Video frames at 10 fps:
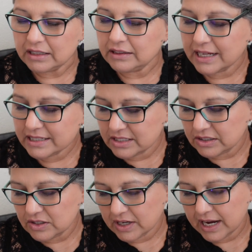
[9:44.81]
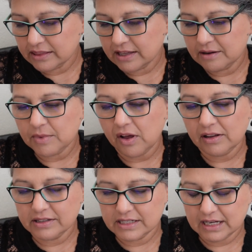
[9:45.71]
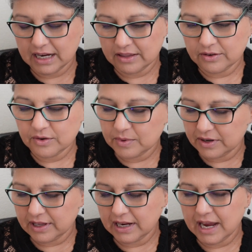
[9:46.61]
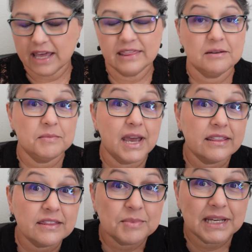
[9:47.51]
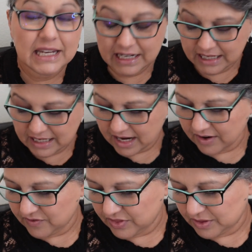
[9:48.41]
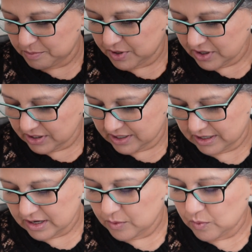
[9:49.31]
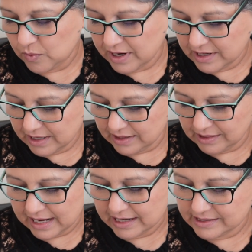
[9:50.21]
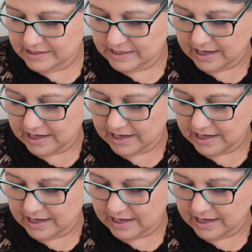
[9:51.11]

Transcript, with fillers: Let's look at them all together where they had them at the beginning of the book one last